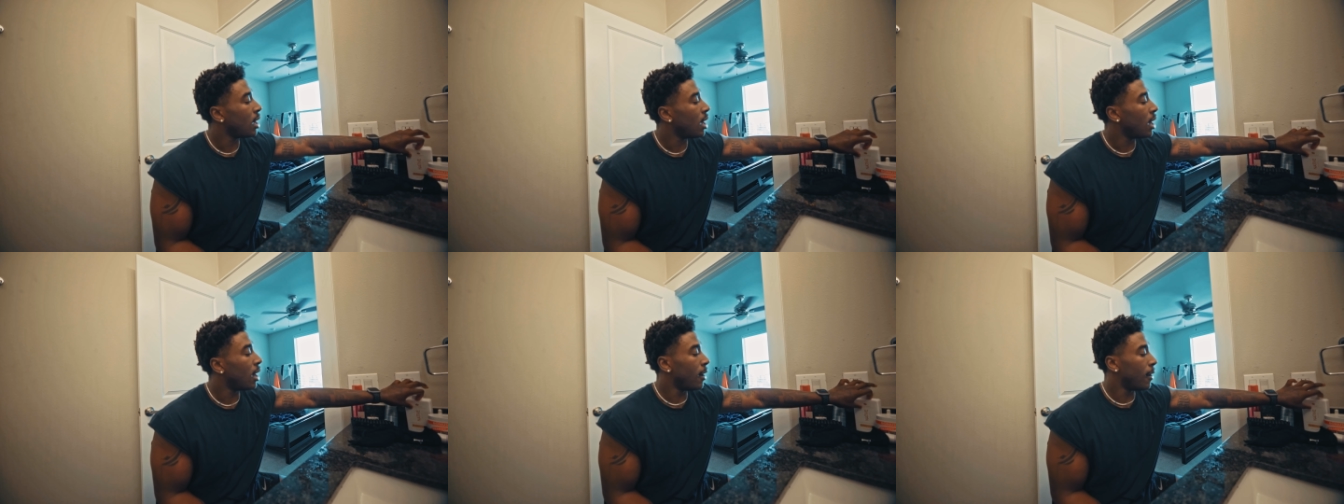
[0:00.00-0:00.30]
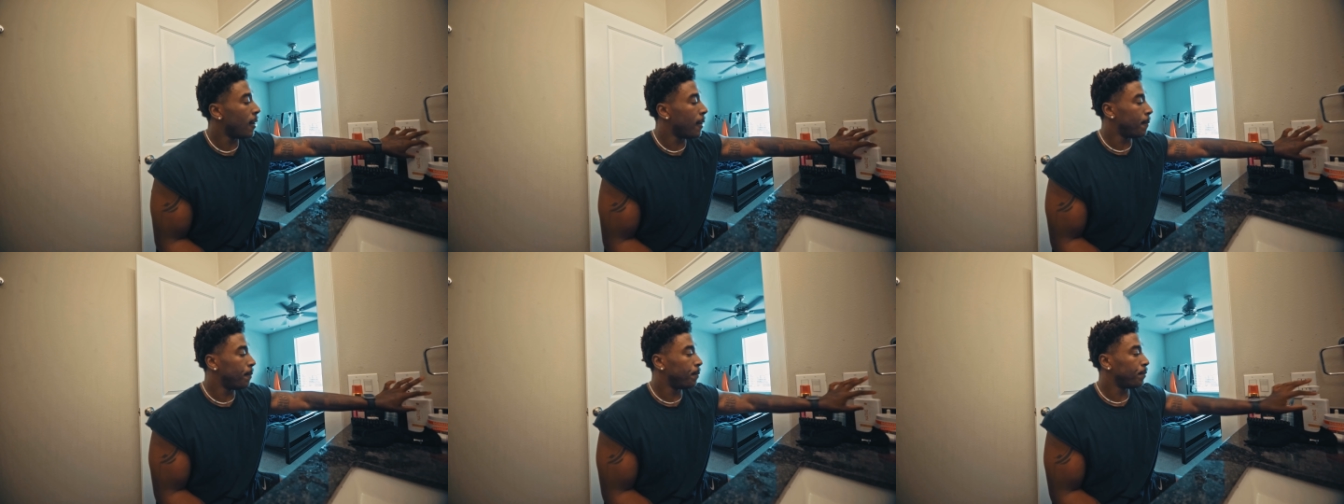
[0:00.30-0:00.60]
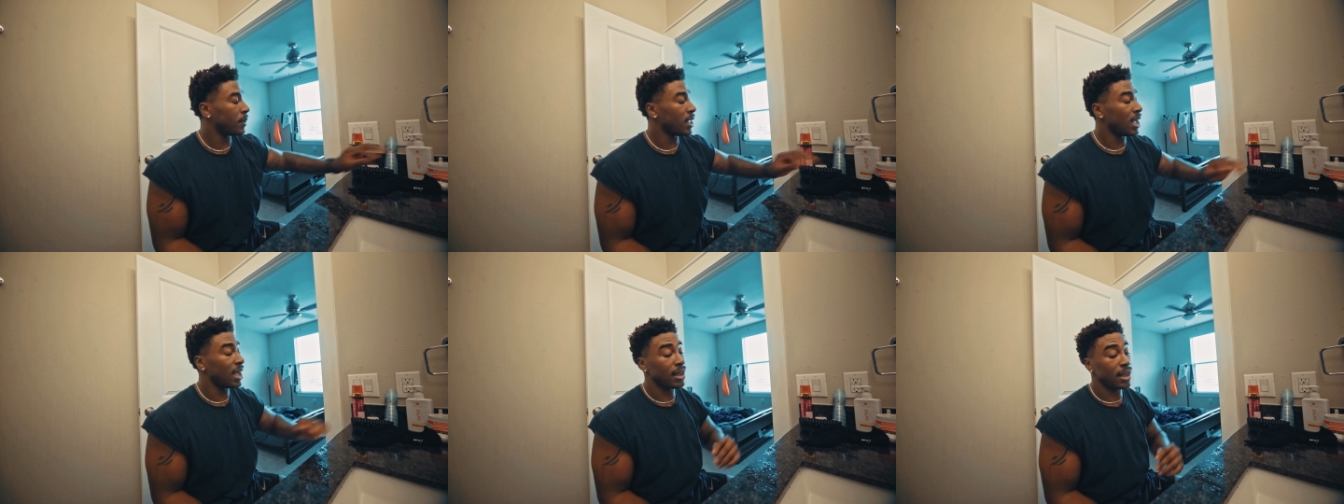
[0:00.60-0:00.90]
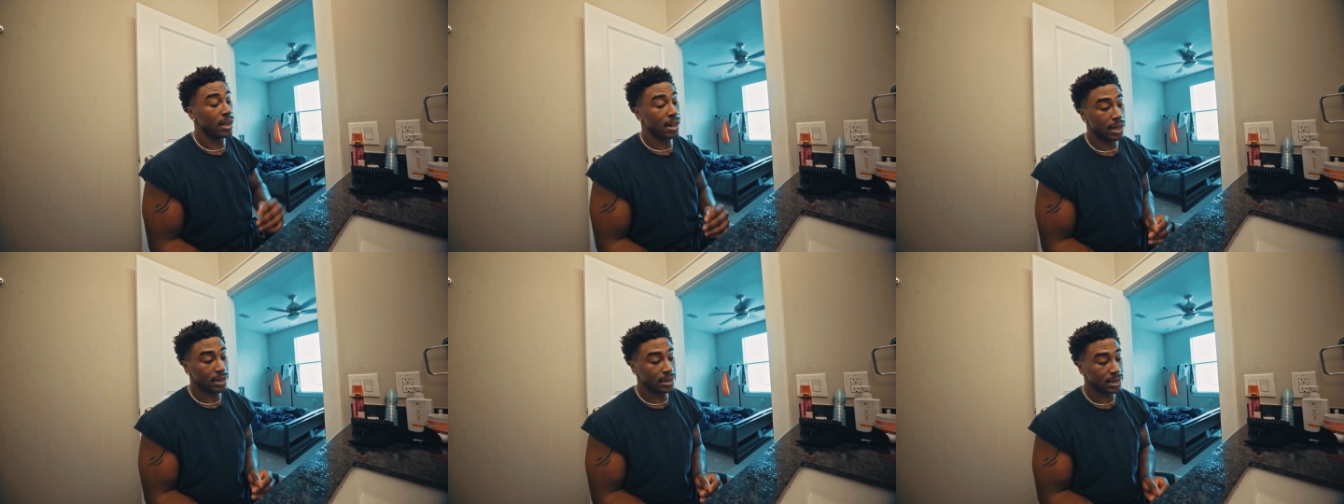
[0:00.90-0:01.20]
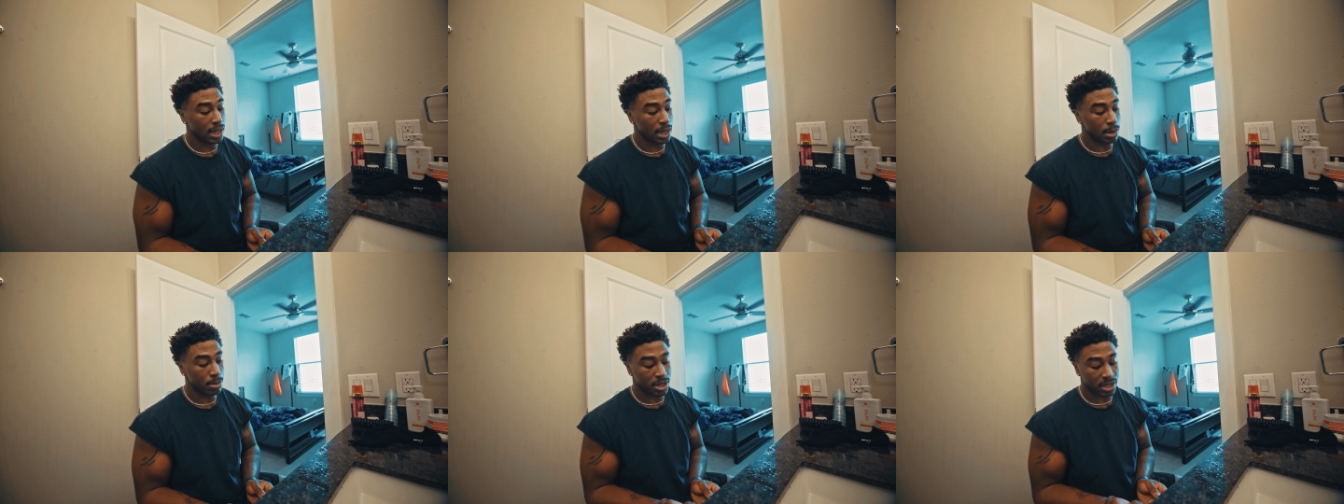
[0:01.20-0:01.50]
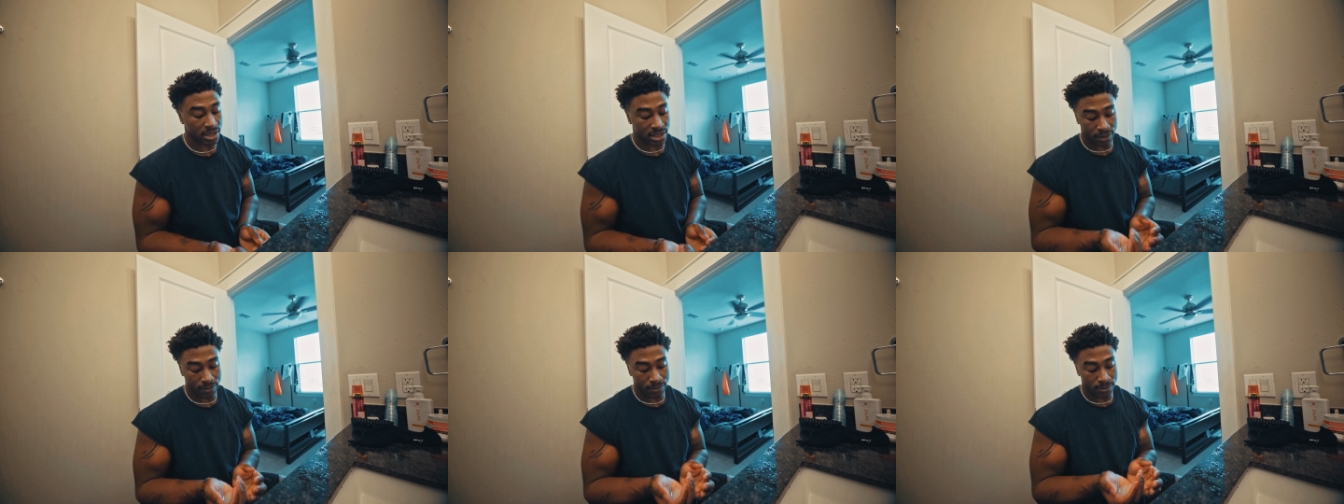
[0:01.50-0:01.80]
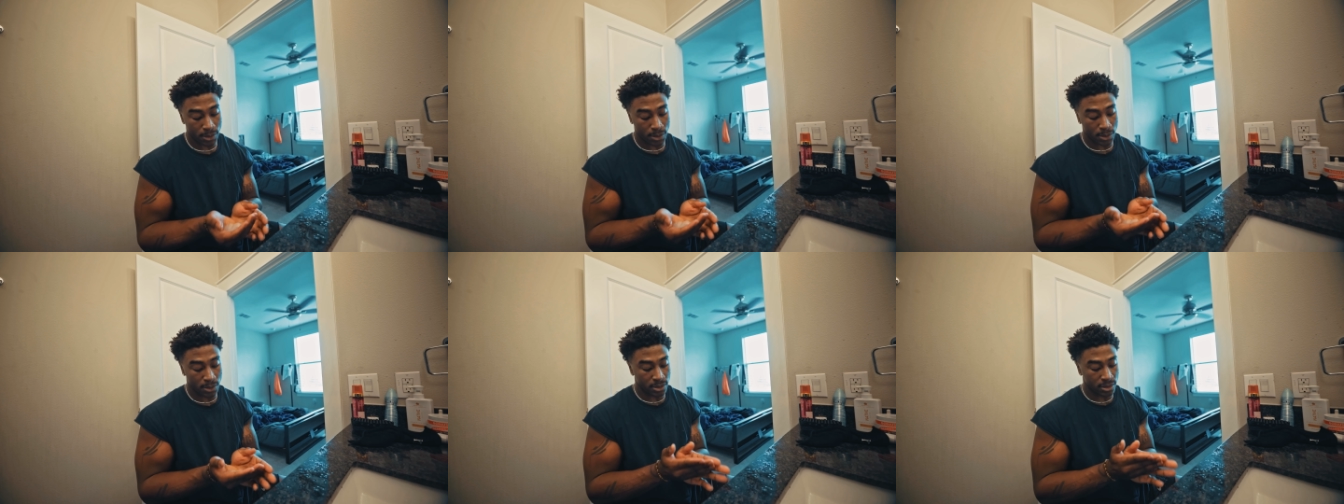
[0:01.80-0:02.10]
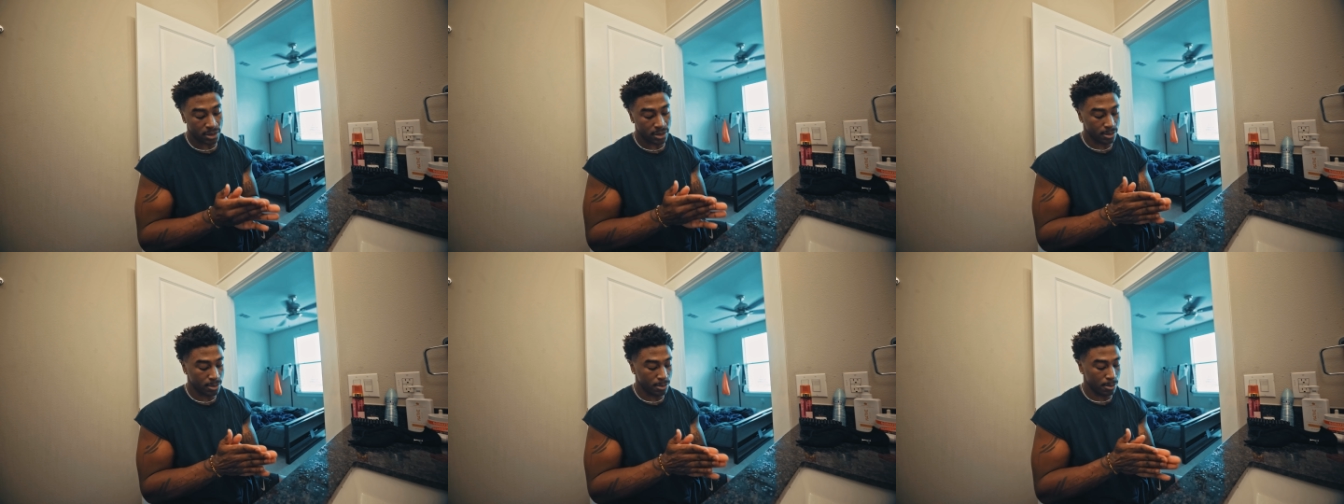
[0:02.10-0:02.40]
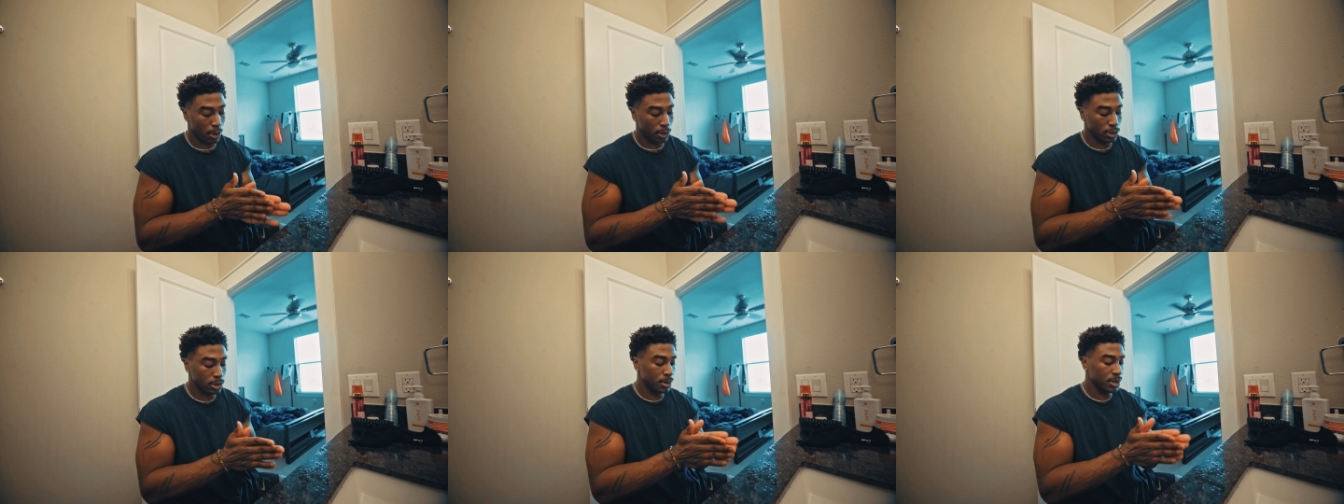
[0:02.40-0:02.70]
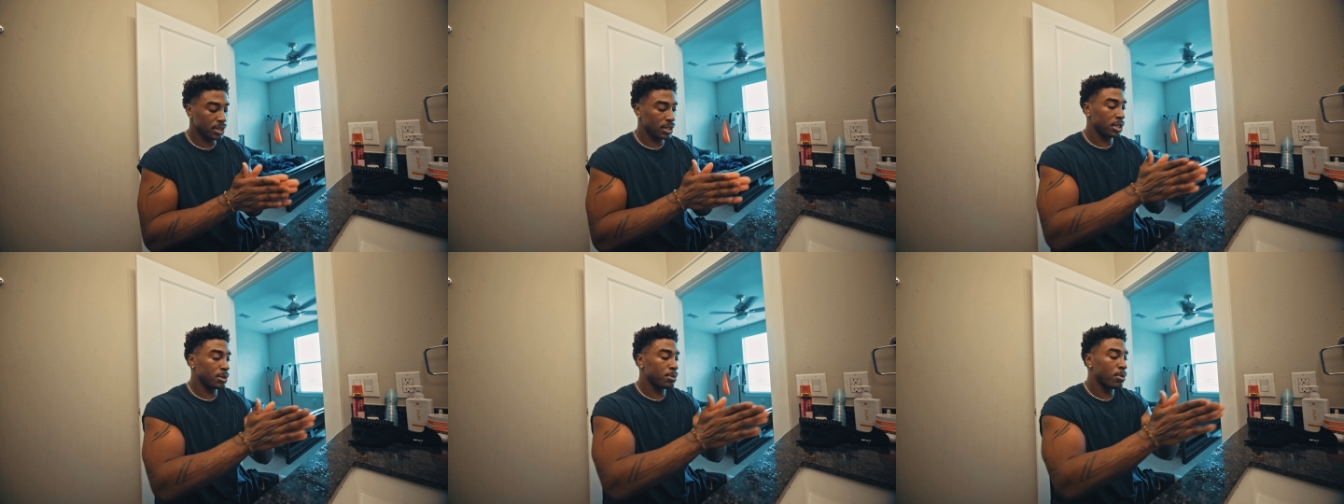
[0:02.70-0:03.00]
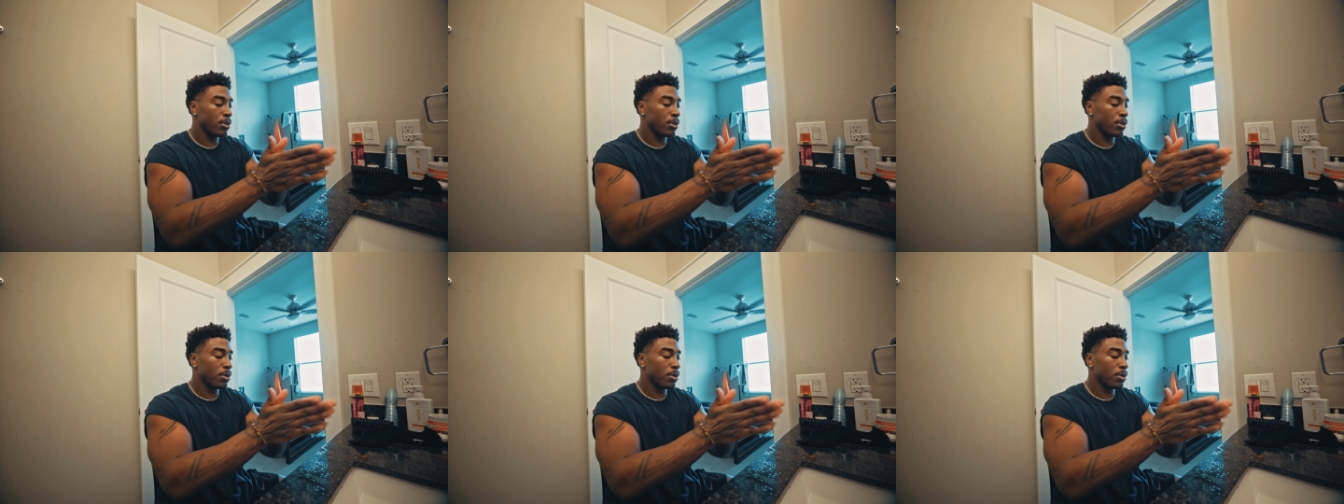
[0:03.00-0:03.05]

Um, and I say that because I've used multiples at this